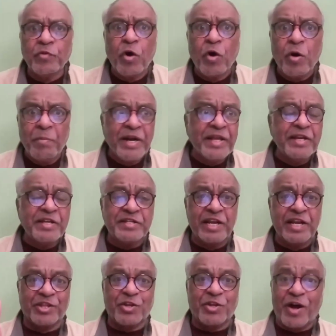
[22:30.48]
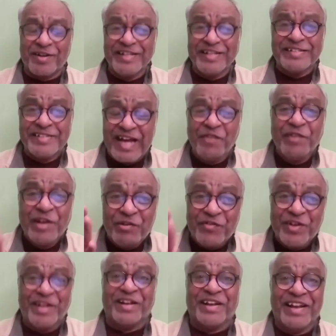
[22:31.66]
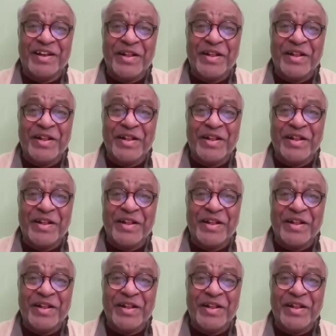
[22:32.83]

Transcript: nobody initially thought this guy will win.